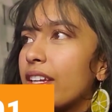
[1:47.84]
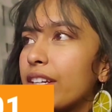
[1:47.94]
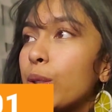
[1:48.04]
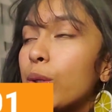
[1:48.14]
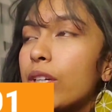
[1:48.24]

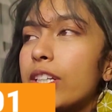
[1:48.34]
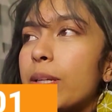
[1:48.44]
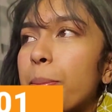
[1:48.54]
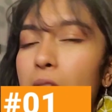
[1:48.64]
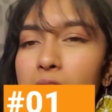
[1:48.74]
You're
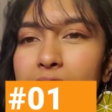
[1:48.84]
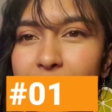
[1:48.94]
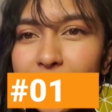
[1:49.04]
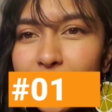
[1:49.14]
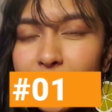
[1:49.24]
going to
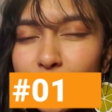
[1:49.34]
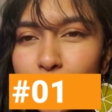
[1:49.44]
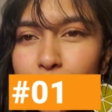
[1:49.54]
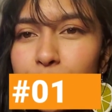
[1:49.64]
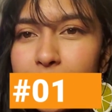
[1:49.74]
polish your
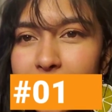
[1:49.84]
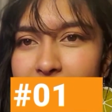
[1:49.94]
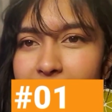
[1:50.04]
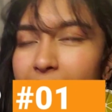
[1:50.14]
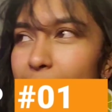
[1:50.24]
school
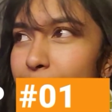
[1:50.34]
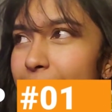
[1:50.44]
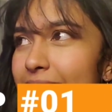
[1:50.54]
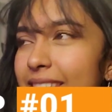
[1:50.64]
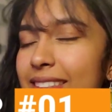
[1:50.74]

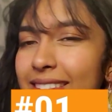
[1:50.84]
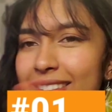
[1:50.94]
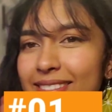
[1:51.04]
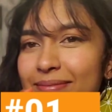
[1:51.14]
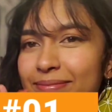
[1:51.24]
assignments. I
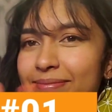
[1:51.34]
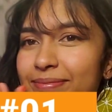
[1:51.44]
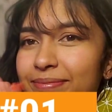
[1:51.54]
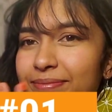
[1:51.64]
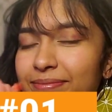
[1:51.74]
know
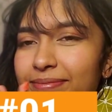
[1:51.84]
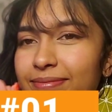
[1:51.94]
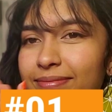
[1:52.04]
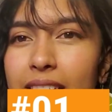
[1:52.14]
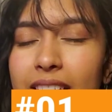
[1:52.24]
the
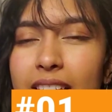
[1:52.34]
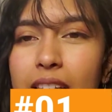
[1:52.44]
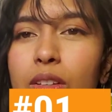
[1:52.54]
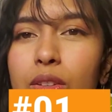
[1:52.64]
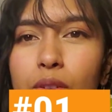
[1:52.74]

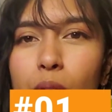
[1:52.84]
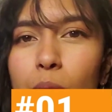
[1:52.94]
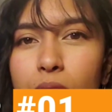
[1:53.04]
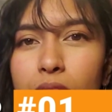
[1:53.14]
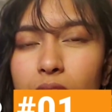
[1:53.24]
feeling. You
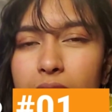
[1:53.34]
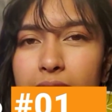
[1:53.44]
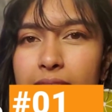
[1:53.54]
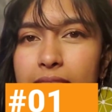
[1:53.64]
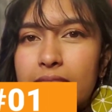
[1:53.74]
don't want to look
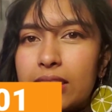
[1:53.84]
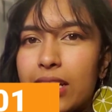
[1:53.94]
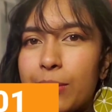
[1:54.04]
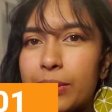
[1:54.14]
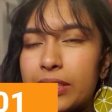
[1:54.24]
at these
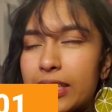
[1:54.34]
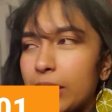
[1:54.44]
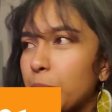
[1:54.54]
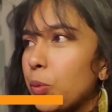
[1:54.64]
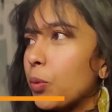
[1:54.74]
assignments
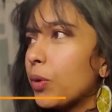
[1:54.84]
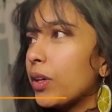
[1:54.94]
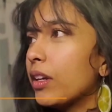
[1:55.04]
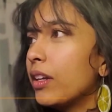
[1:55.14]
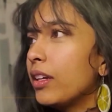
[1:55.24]

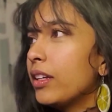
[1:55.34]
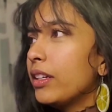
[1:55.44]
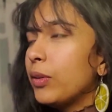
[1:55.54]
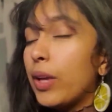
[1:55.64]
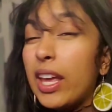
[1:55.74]
anymore.
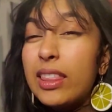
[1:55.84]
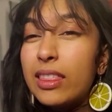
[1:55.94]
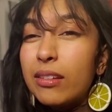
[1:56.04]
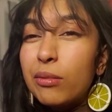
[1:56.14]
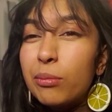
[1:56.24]
You
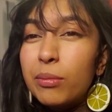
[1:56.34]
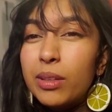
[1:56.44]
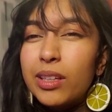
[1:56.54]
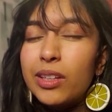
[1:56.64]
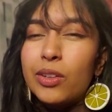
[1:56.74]
hate them.
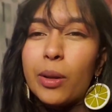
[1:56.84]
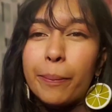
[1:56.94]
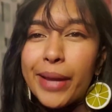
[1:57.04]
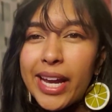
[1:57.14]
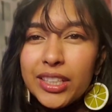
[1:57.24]
You're
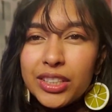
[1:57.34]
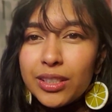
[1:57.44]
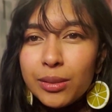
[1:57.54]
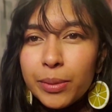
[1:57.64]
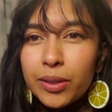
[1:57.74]
not
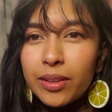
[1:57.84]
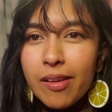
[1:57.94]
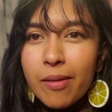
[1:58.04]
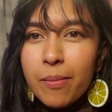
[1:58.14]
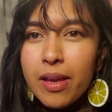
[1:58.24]
passionate about
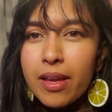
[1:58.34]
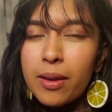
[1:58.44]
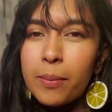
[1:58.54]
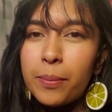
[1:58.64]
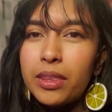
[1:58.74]
them.
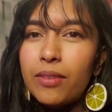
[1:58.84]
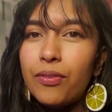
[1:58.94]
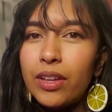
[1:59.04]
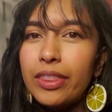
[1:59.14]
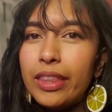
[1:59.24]
But the
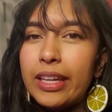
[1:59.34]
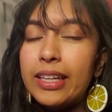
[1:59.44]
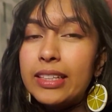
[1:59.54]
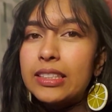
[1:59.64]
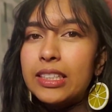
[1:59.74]
fun
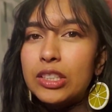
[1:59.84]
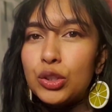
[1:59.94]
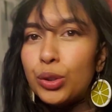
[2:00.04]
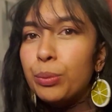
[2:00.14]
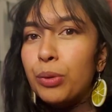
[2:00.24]
thing is,
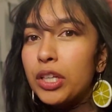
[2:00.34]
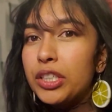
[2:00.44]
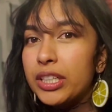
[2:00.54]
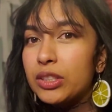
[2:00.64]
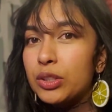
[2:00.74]
it's your
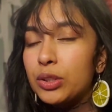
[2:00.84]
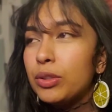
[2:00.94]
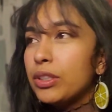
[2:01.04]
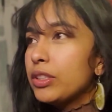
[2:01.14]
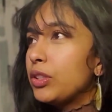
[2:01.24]
projects, so
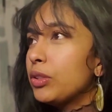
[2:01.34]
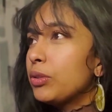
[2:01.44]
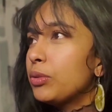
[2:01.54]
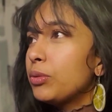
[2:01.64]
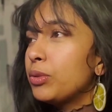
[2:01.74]
you can
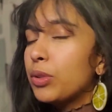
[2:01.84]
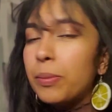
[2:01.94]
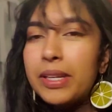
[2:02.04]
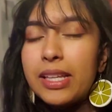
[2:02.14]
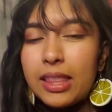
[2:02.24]
do so
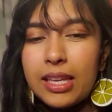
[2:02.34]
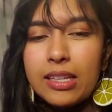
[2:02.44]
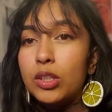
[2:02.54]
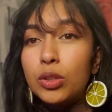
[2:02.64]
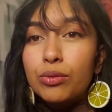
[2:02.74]
many
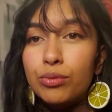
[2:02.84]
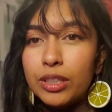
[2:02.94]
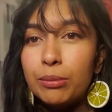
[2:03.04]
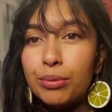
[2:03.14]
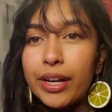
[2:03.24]
things. You
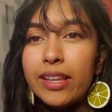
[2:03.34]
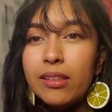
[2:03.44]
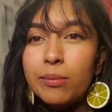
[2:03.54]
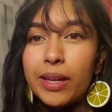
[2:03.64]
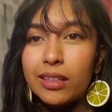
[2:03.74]
rebrand
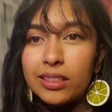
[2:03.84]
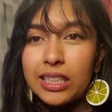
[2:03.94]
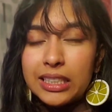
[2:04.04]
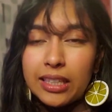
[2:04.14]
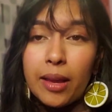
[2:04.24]
them as an
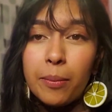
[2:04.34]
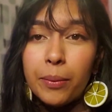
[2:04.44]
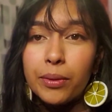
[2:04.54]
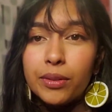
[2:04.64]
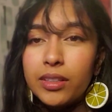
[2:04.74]

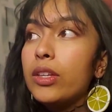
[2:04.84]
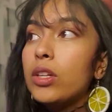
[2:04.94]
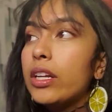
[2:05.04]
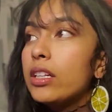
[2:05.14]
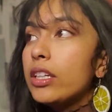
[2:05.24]
example. You
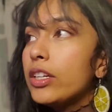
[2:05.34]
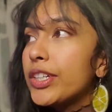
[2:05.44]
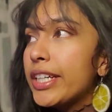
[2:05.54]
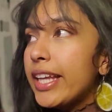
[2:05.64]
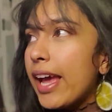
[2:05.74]
likely
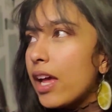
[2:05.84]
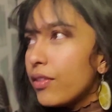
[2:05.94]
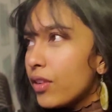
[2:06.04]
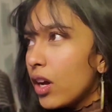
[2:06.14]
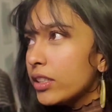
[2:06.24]
already
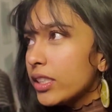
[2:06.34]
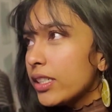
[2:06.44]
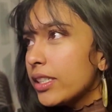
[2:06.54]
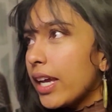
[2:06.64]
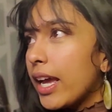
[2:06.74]
have
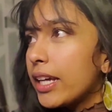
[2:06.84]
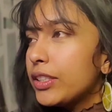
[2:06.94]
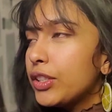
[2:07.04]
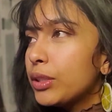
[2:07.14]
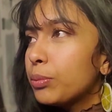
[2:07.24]
content to
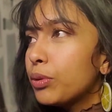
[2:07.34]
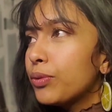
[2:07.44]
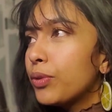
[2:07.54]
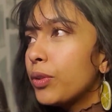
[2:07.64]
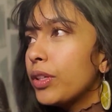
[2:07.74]
add to your
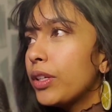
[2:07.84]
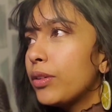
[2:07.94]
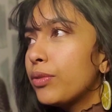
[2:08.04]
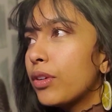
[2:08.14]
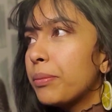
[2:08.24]

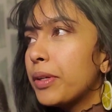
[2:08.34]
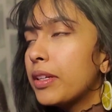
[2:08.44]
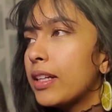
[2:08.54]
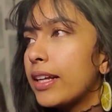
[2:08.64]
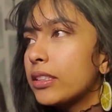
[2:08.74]
portfolio from your
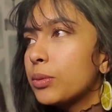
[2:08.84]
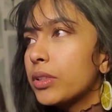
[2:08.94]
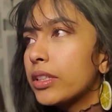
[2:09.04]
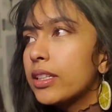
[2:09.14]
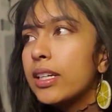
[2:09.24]

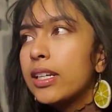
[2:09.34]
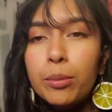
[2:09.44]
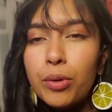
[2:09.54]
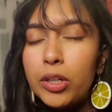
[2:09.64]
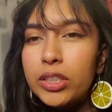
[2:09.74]
classwork. Take
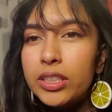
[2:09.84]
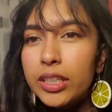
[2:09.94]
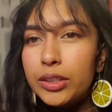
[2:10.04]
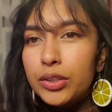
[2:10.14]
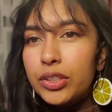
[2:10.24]
a project
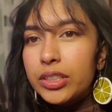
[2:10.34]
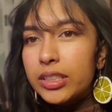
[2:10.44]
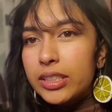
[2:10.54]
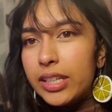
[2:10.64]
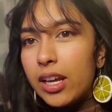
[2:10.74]
that you turned
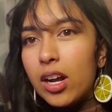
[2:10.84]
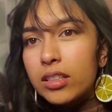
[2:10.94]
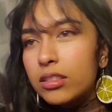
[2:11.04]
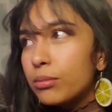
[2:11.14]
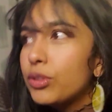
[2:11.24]
in to get
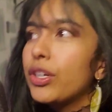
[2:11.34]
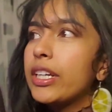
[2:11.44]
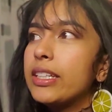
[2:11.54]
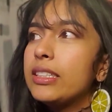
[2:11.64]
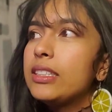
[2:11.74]
awesome
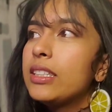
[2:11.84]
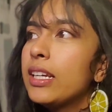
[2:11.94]
grades.